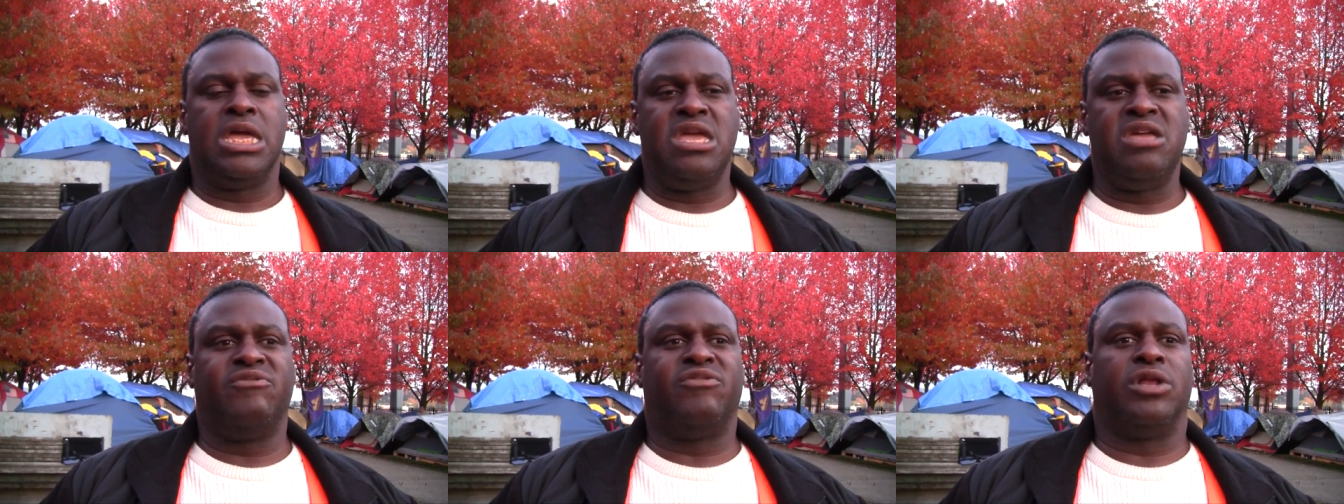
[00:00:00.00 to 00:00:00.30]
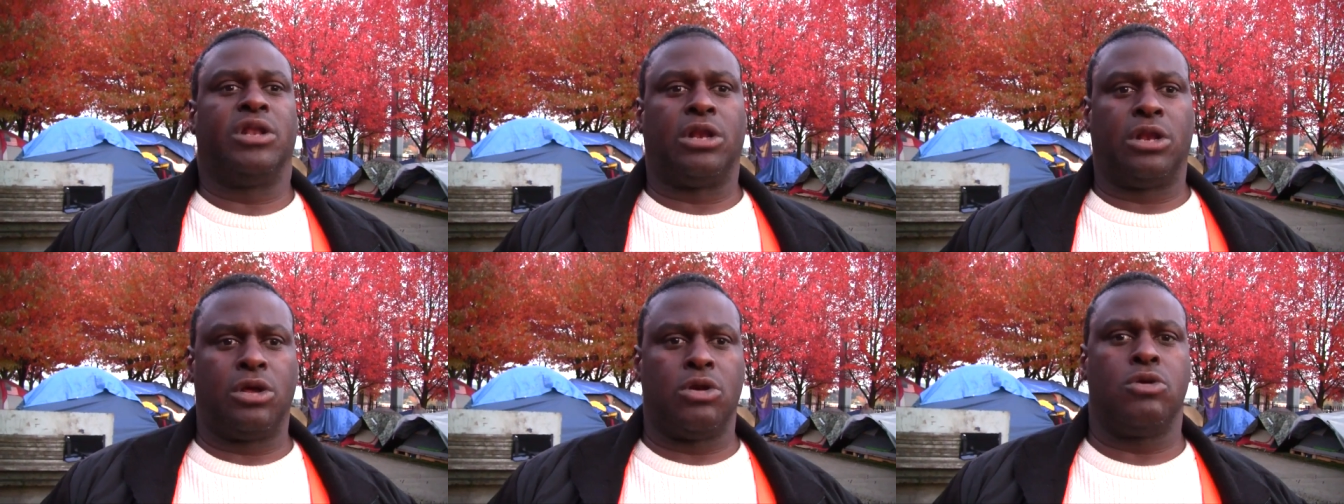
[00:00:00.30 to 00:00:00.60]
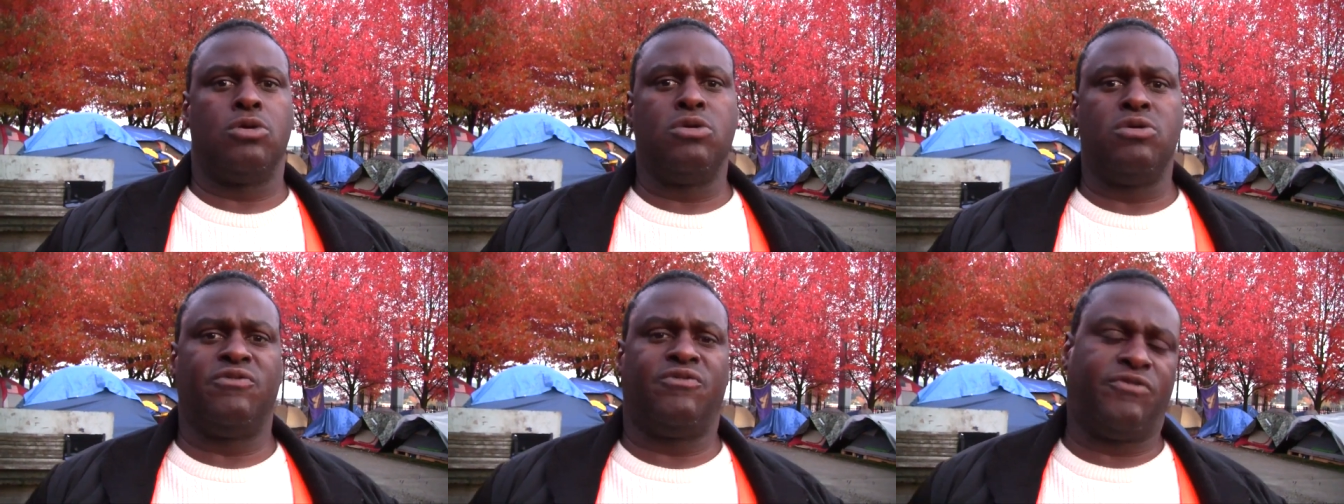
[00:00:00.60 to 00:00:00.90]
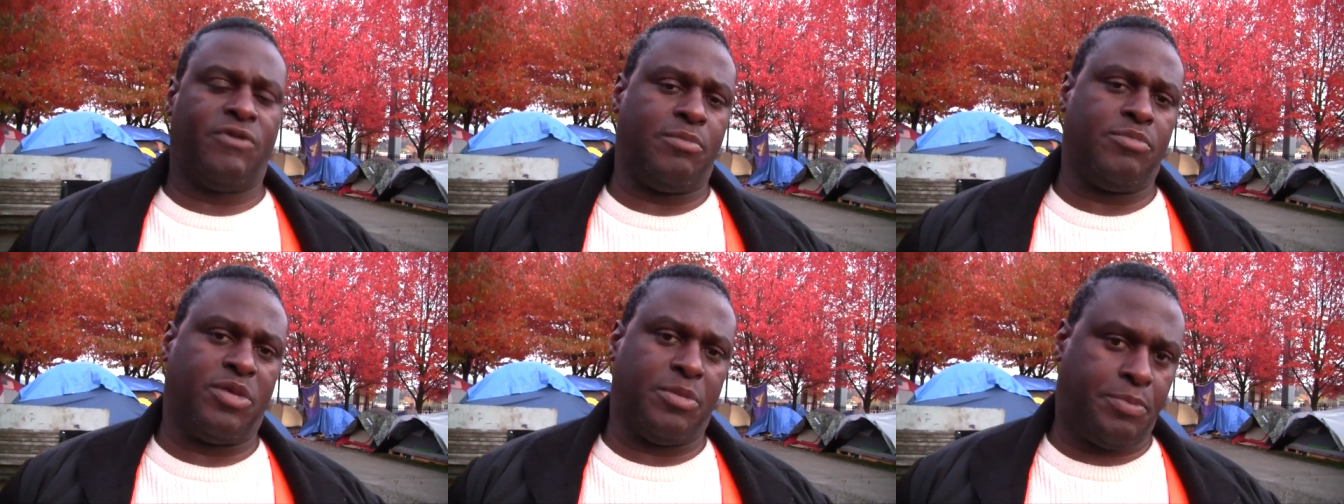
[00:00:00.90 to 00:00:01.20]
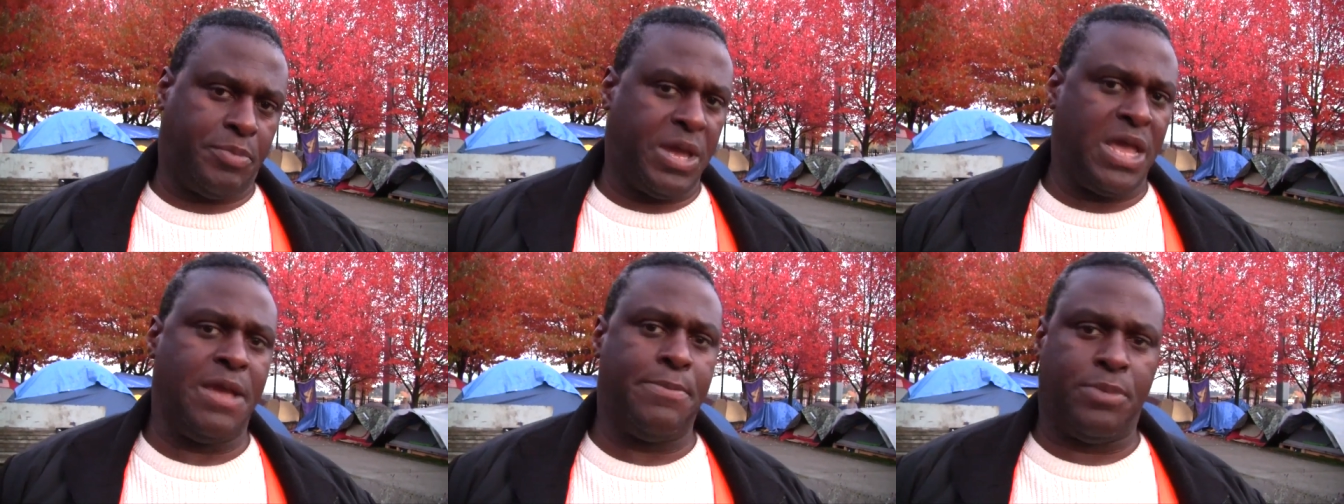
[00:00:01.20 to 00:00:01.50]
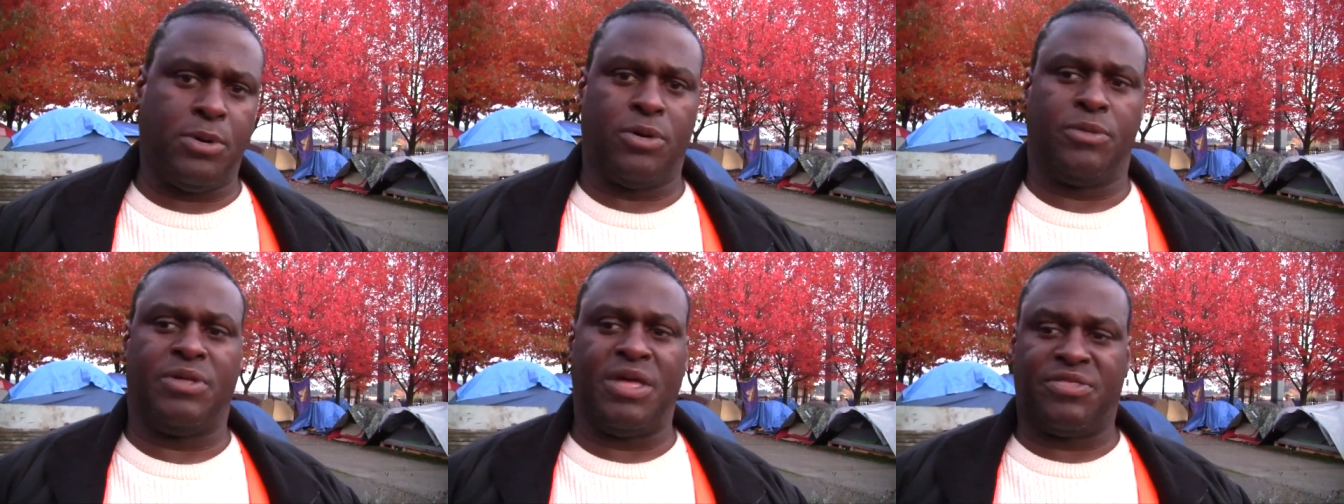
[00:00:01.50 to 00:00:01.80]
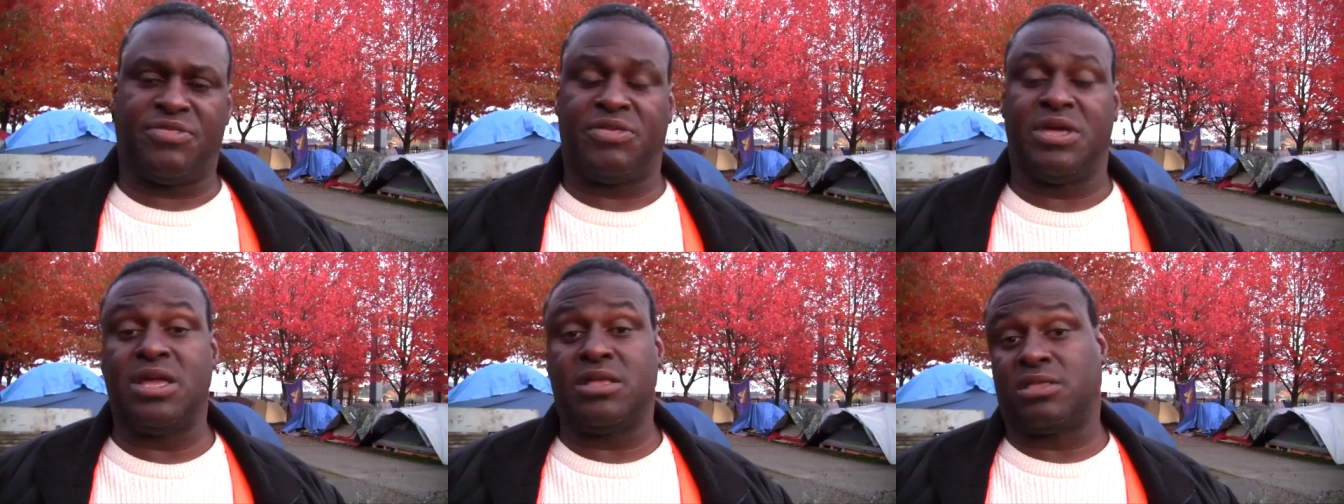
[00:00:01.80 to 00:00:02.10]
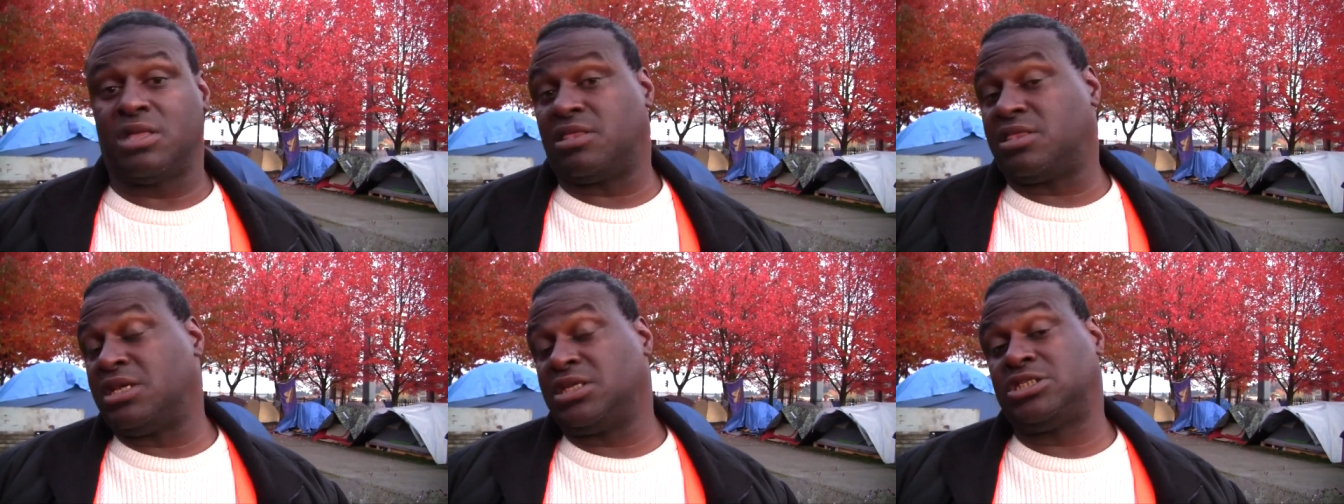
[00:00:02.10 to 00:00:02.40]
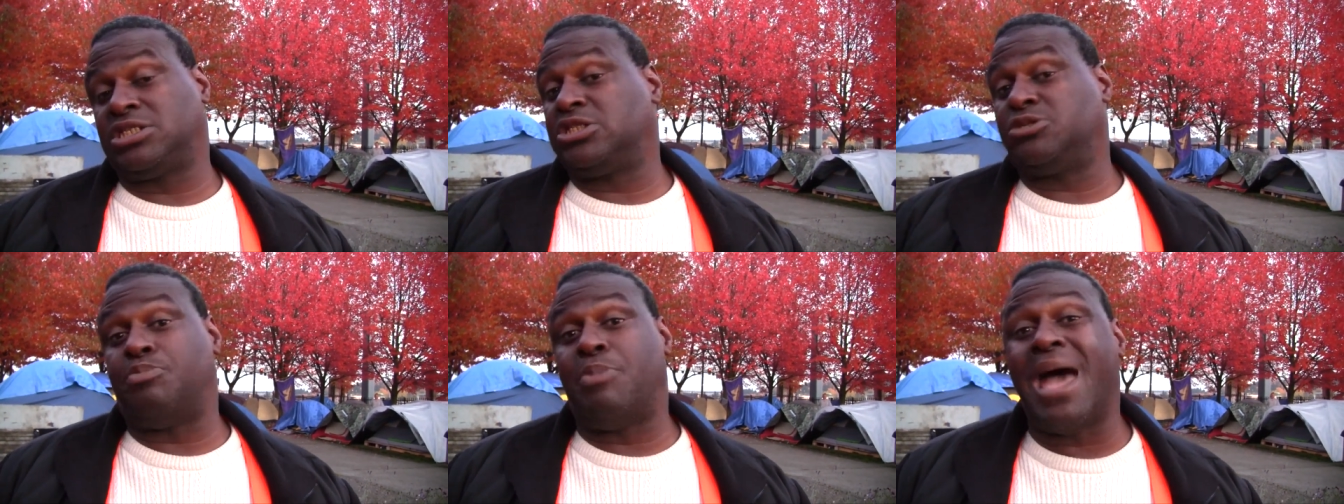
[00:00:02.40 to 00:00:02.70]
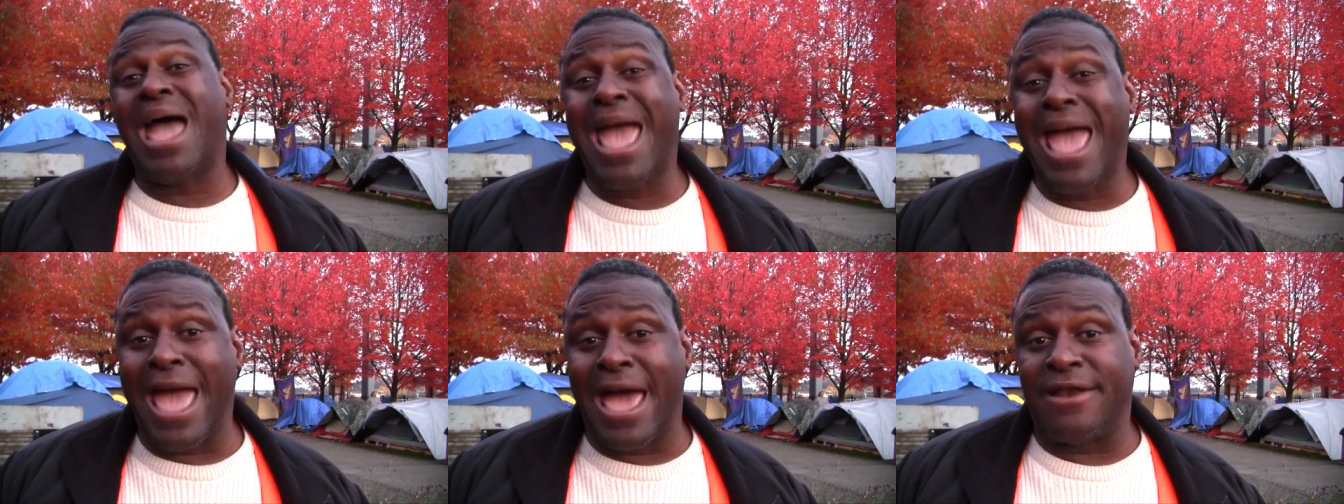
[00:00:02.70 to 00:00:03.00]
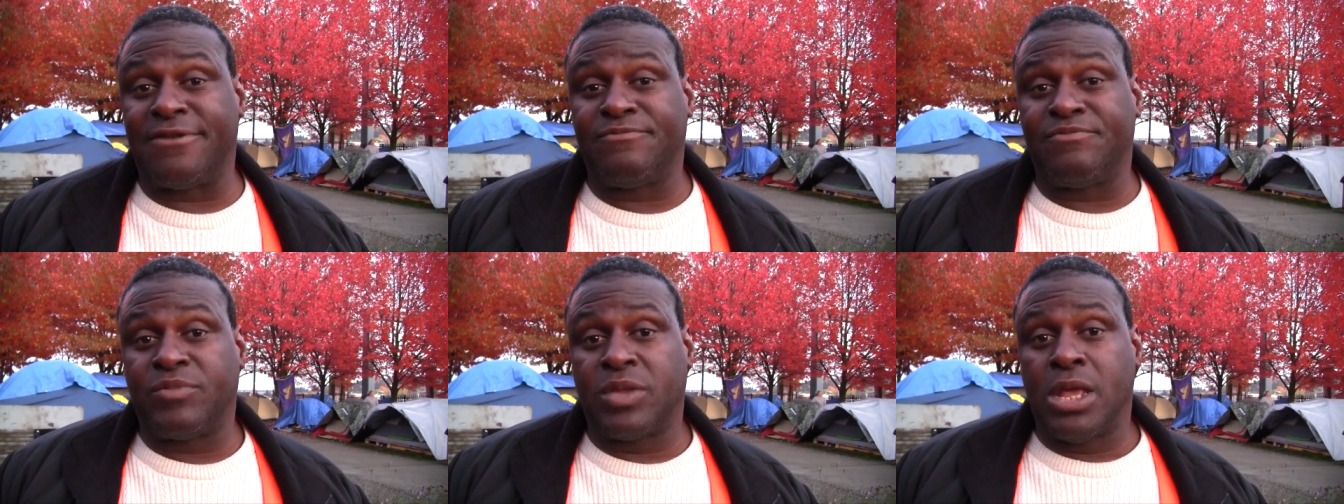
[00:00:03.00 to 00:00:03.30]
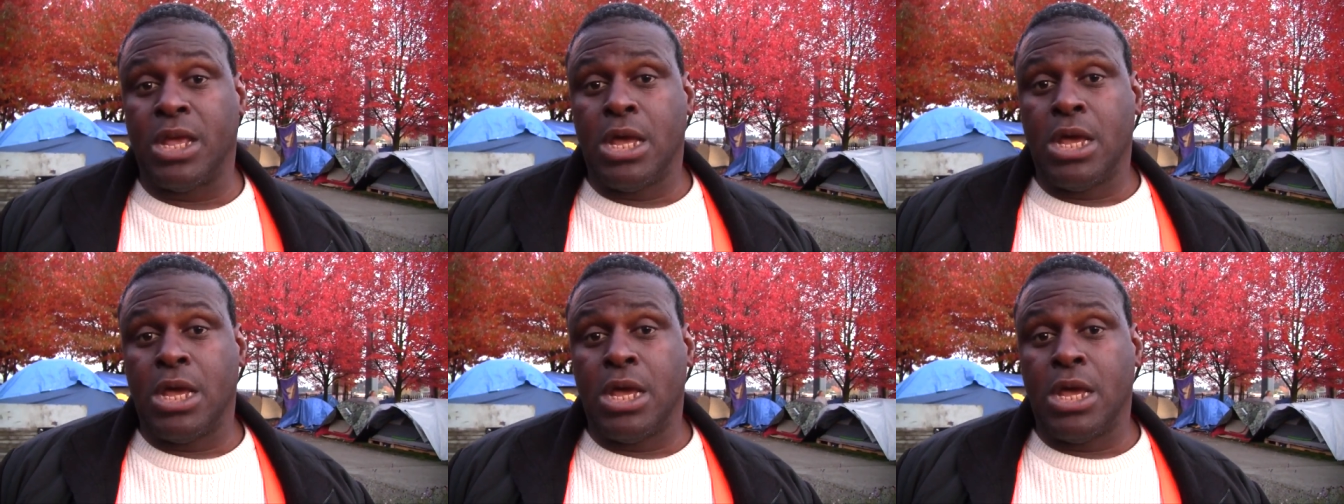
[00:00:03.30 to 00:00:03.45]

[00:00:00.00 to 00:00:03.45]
even learn from the people that think that this is bad